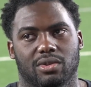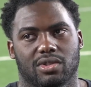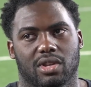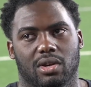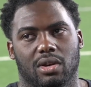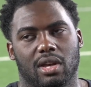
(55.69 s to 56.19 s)

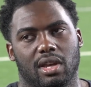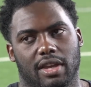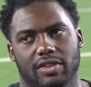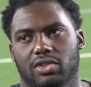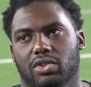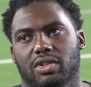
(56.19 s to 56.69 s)
So
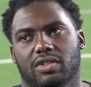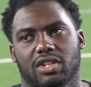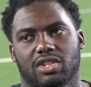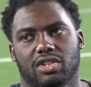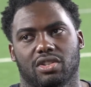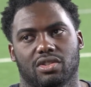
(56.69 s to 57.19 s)
it's a
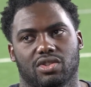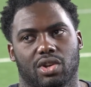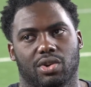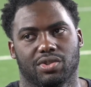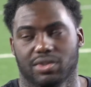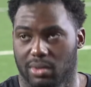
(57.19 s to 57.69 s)
transition. So it's